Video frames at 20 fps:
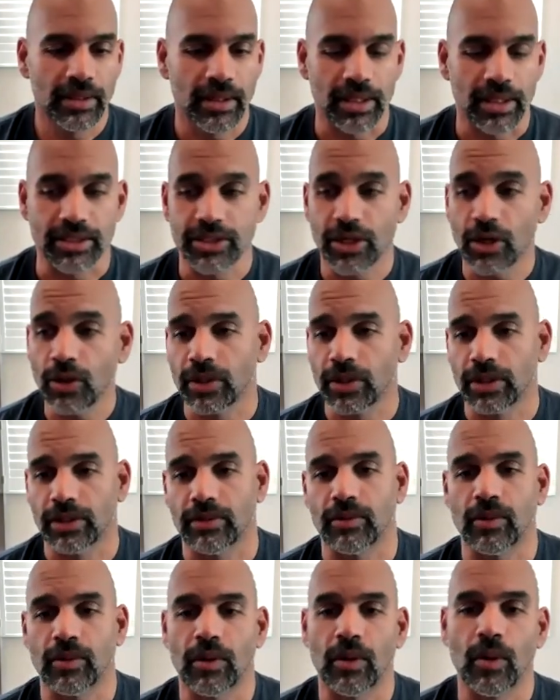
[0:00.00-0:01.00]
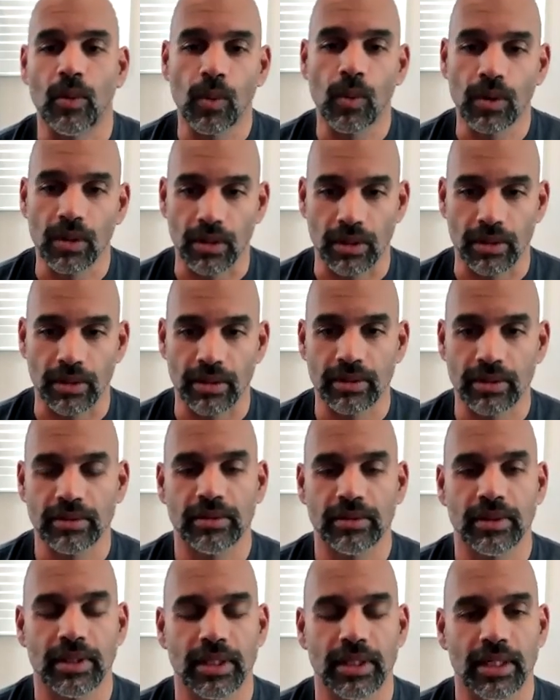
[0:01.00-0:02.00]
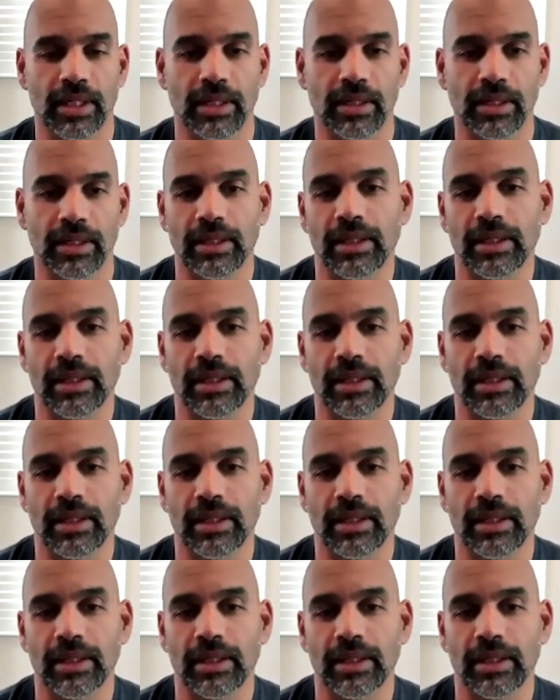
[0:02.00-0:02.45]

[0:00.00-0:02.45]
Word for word: A token or a word uh,